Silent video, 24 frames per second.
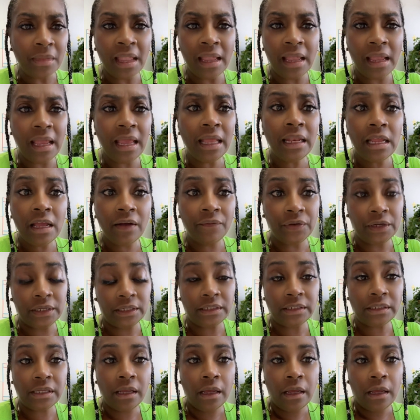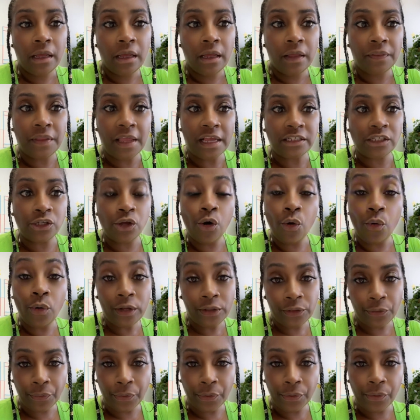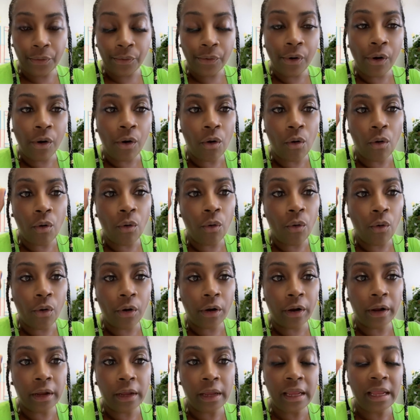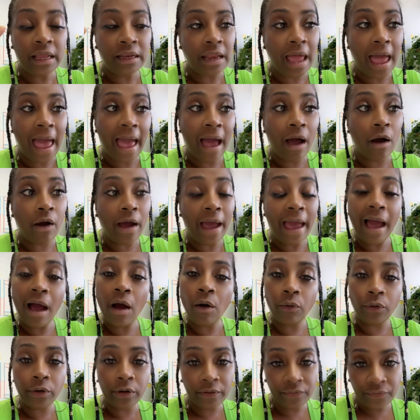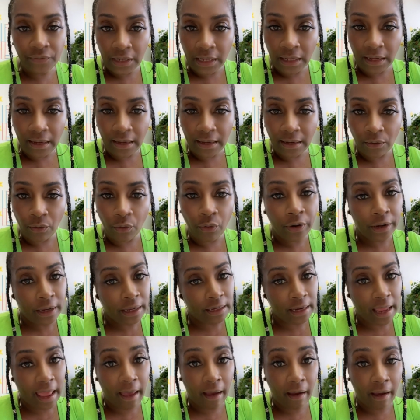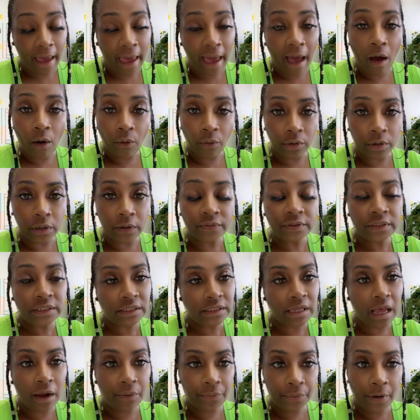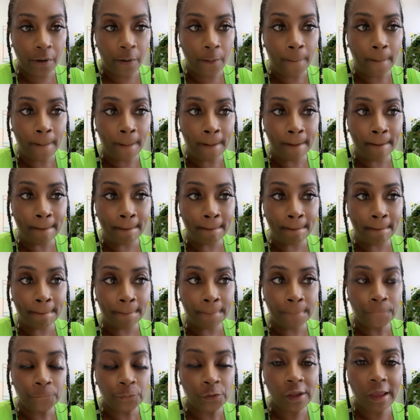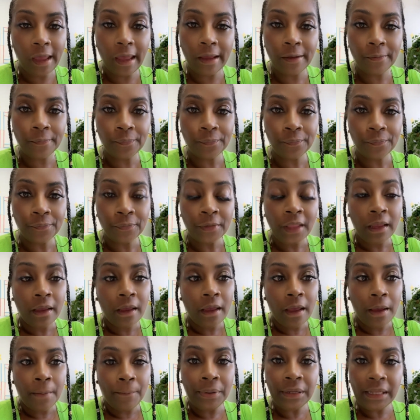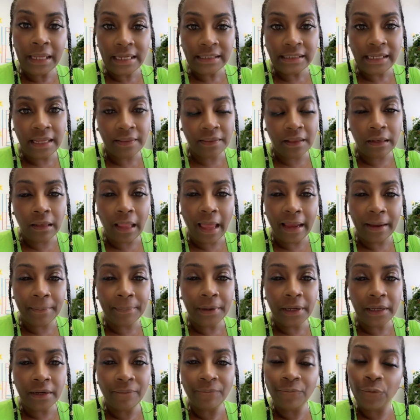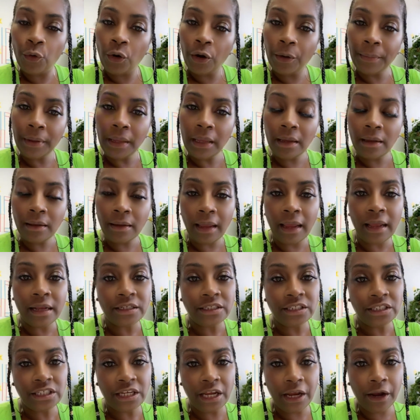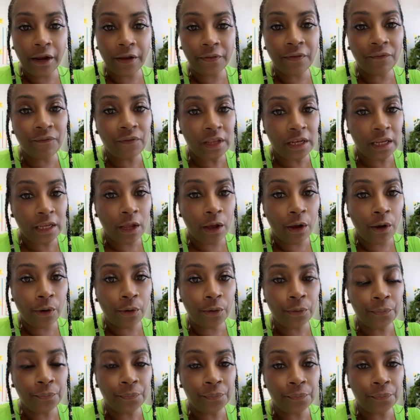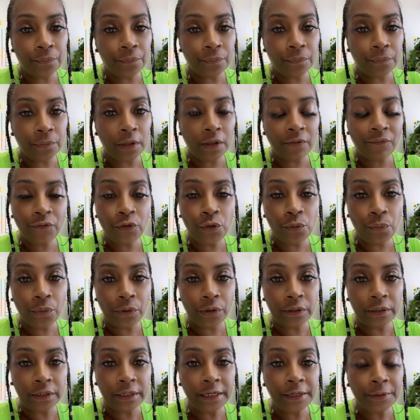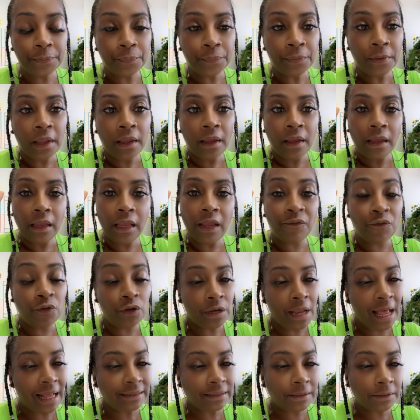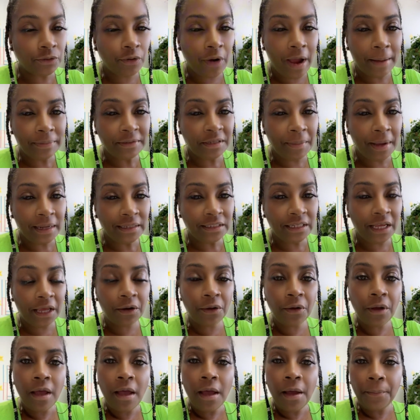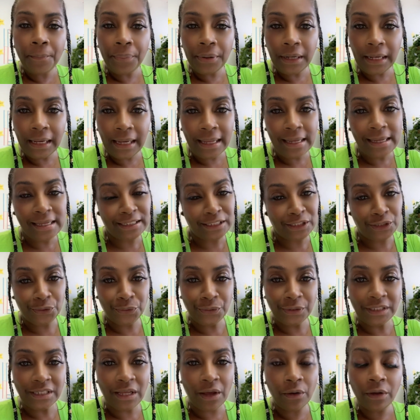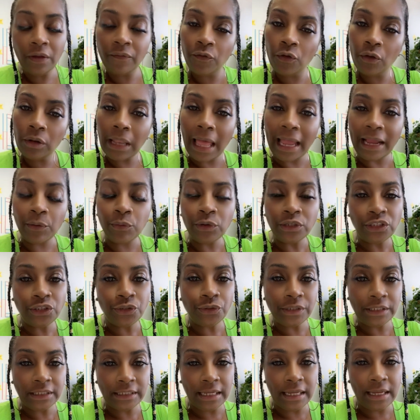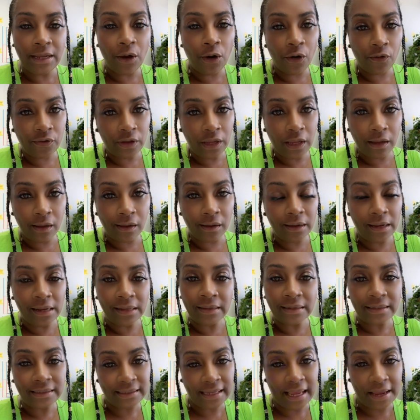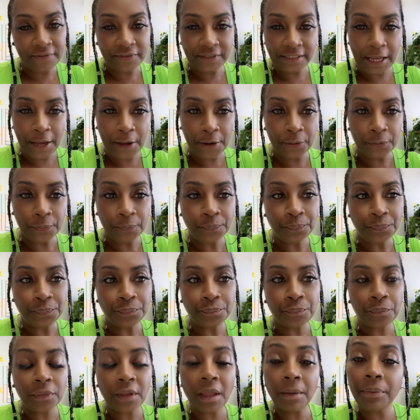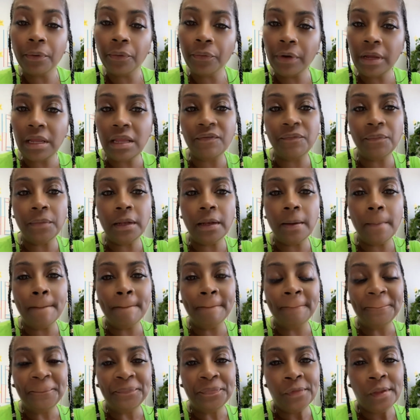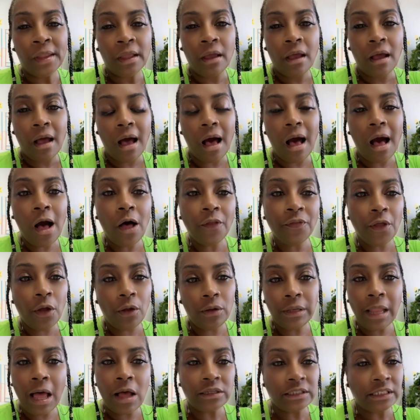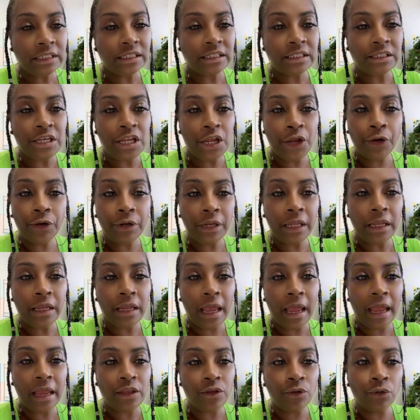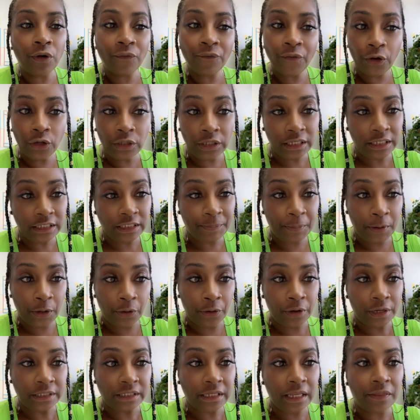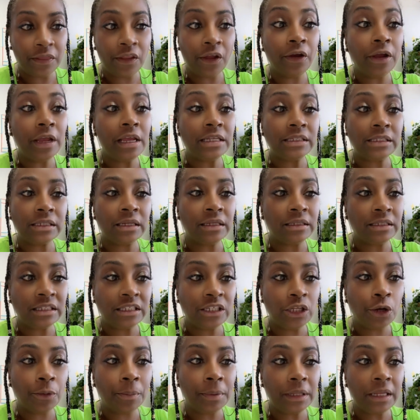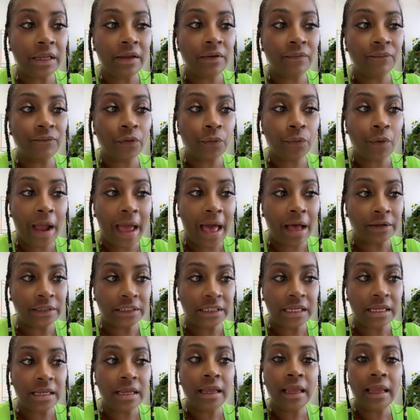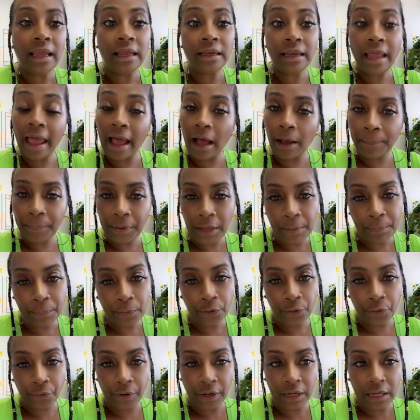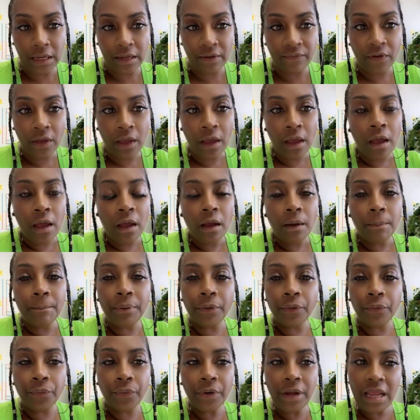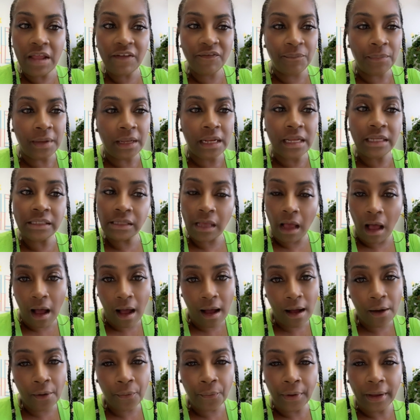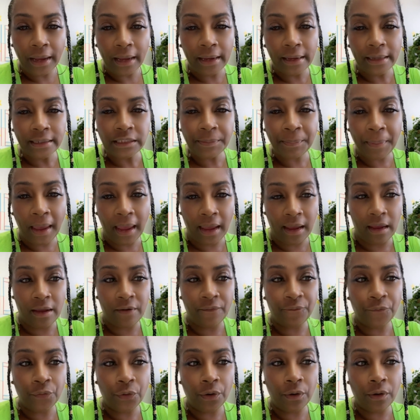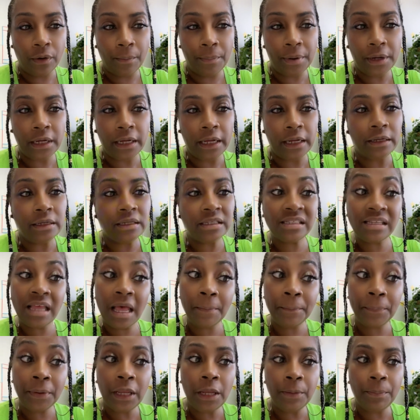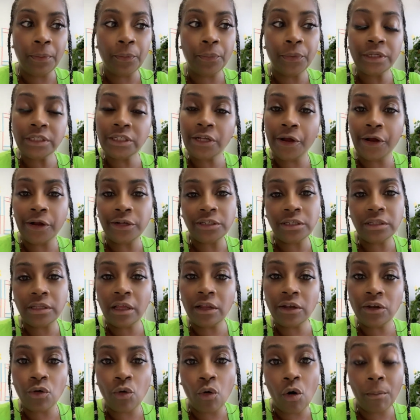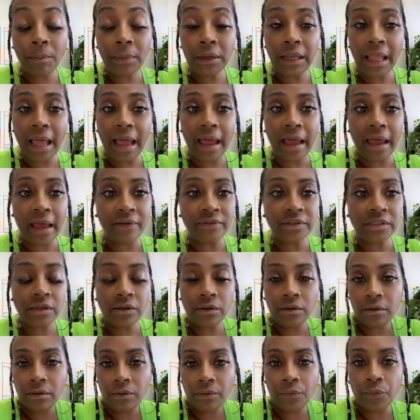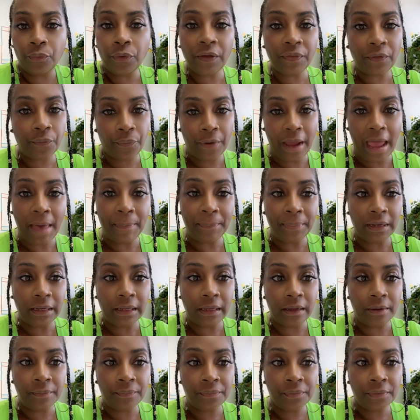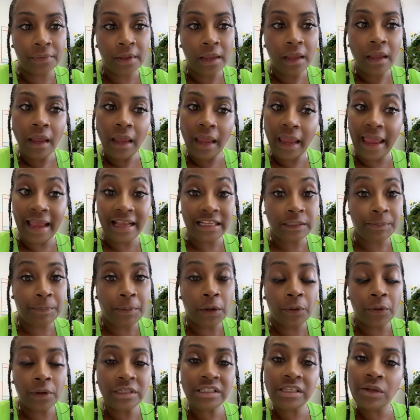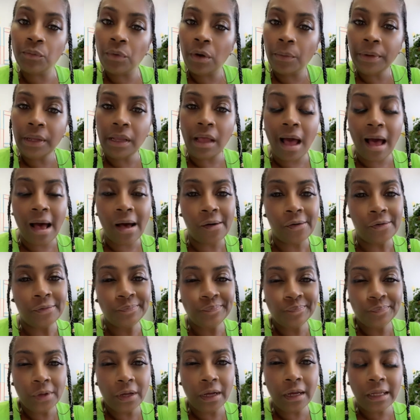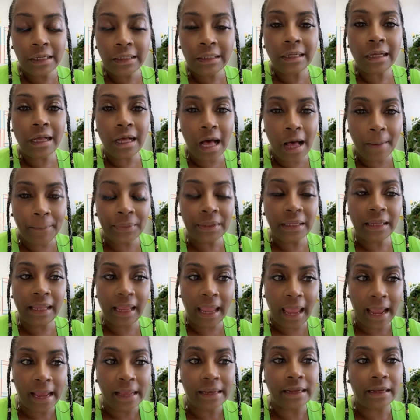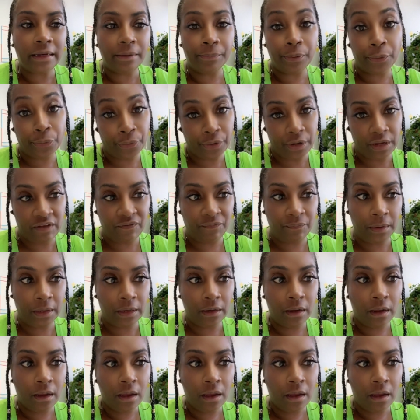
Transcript: any of us that's going through or in our hour of need or in our hour of sorrow. Okay? Please hit the like button for me and share the video if you would. If you're not subscribed to my channel, please do so if you like what you see over here in the safe zone. Bereavement. Although loss is nearly a universal experience, there is considerably variety in how people grieve. Bereavement is always painful, but some people return to their normal lives rather rapidly, experiencing what we call uncomplicated bereavement,